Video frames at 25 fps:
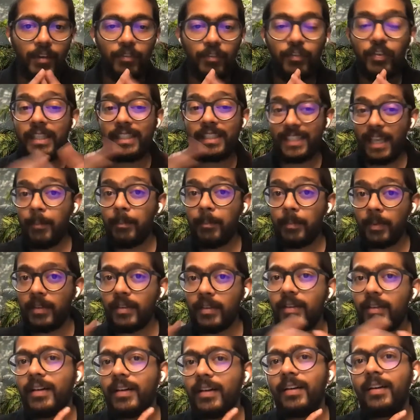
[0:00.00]
For example,
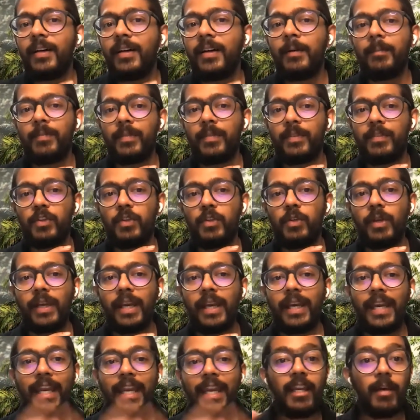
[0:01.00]
if you look
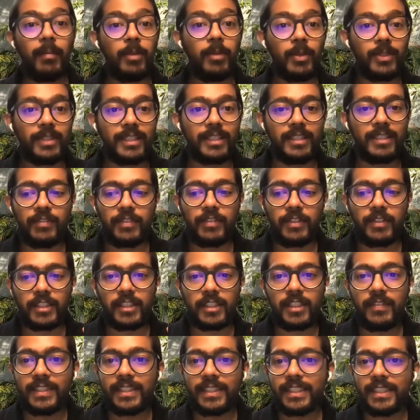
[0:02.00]
at AWS's different
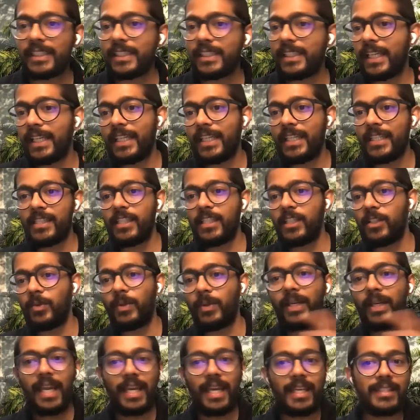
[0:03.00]
services like EC2
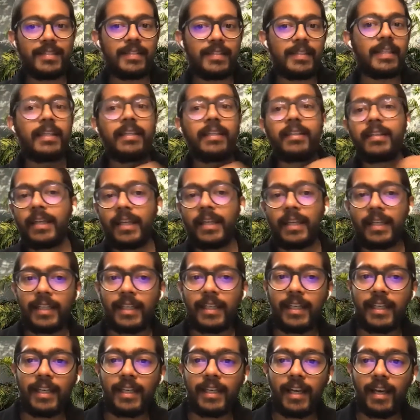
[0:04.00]
and S3, right,
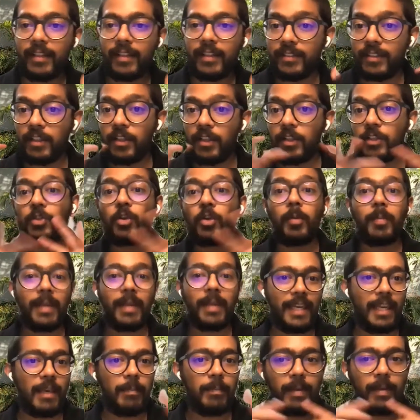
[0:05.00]
the control
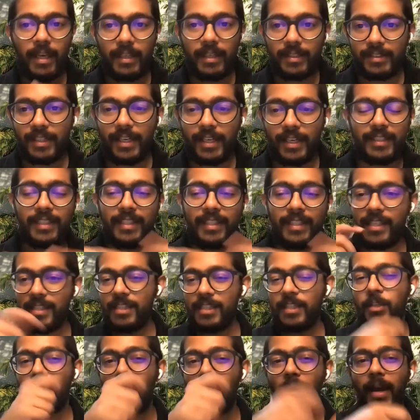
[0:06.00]
plane APIs, right, the
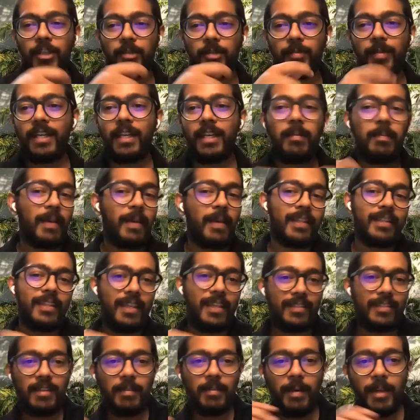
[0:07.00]
EC2 management API, the
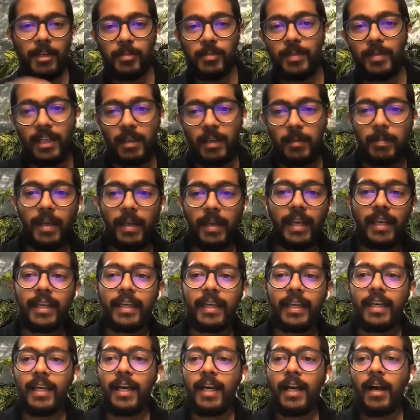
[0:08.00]
S3 management
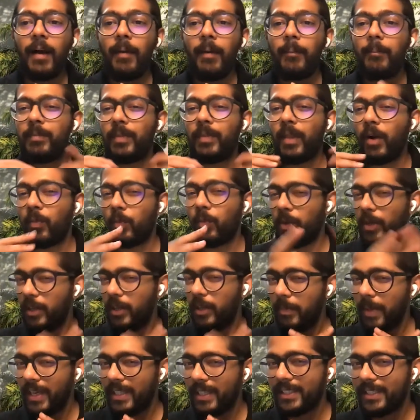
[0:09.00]
API. Now, would
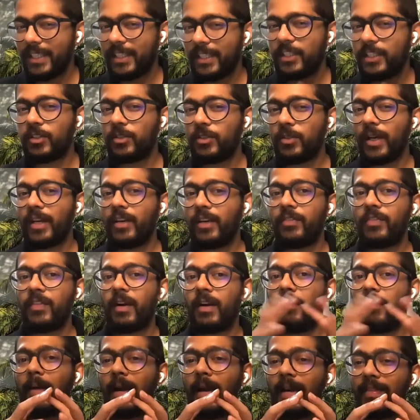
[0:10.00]
it make sense to kind of
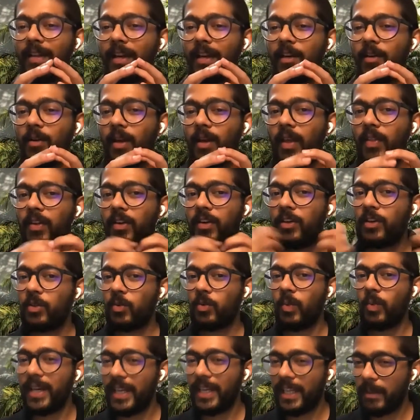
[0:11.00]
combine that together into
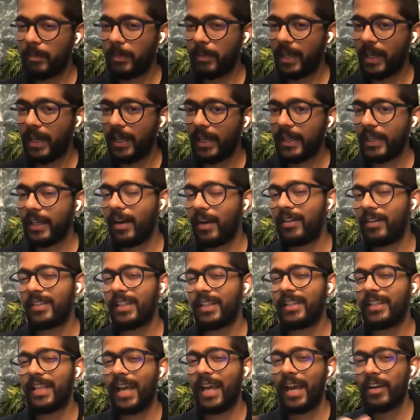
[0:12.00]
one API? Are
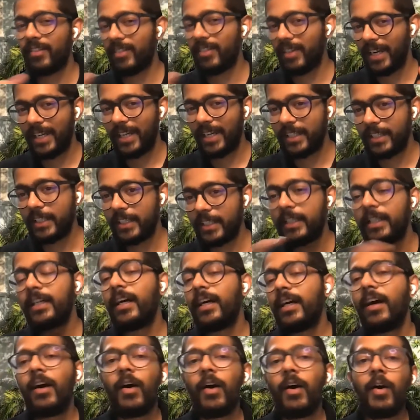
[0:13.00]
they that related,
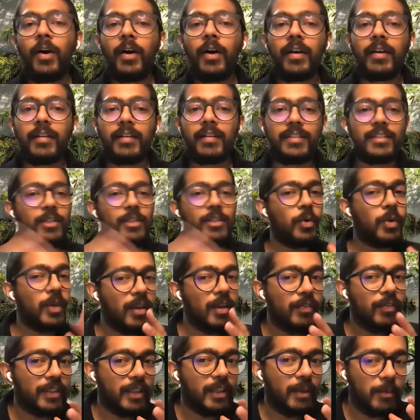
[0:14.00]
or is it okay
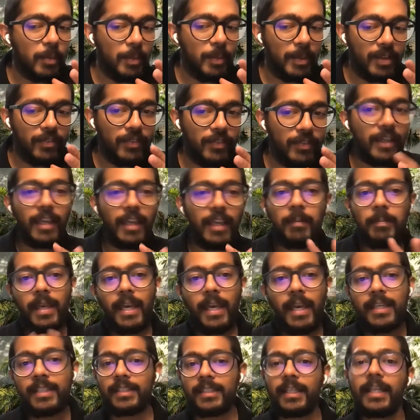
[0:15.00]
for them to be different
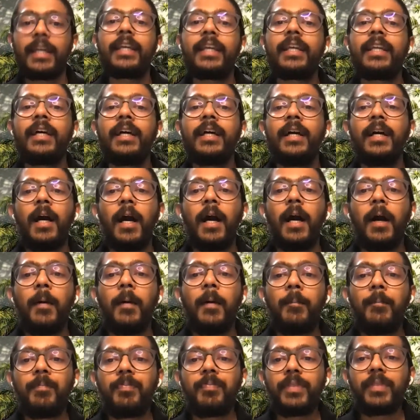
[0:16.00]
APIs, right?
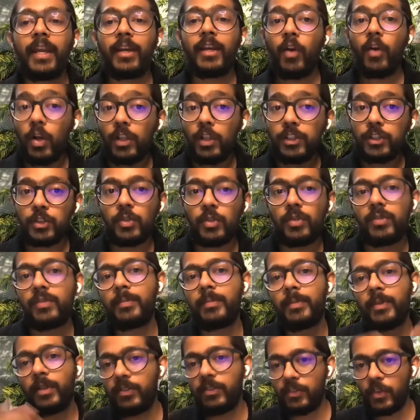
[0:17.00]
And also,
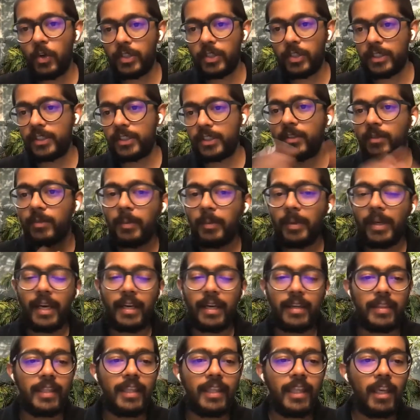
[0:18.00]
you know, of course, when we're kind
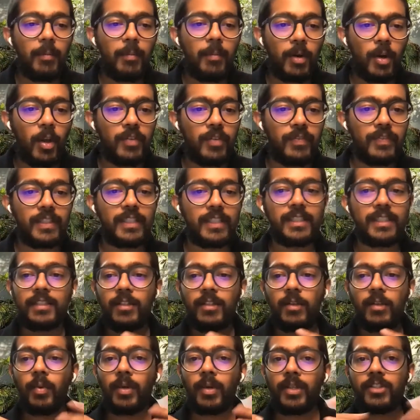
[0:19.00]
of thinking about all of this,
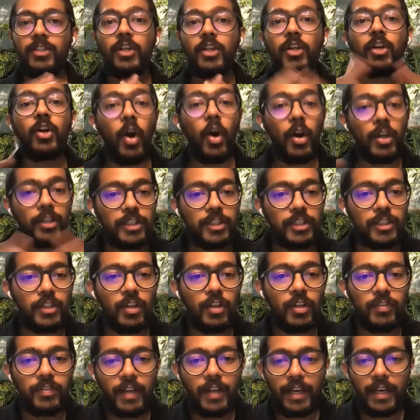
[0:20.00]
you know, what is the cost
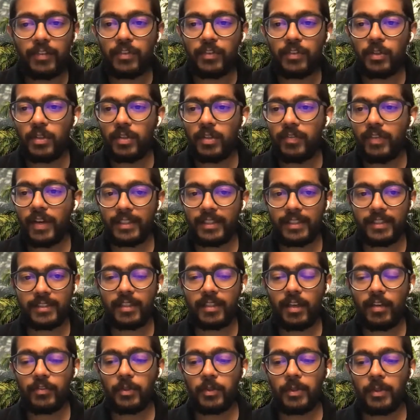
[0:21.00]
of kind of unifying this
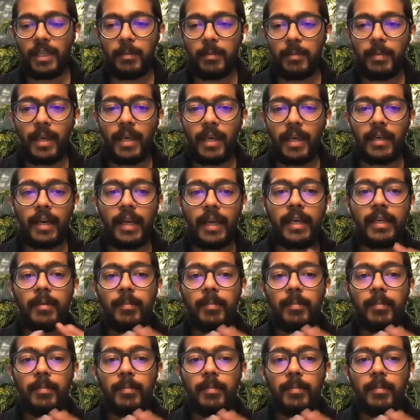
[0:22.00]
GraphQL API, right?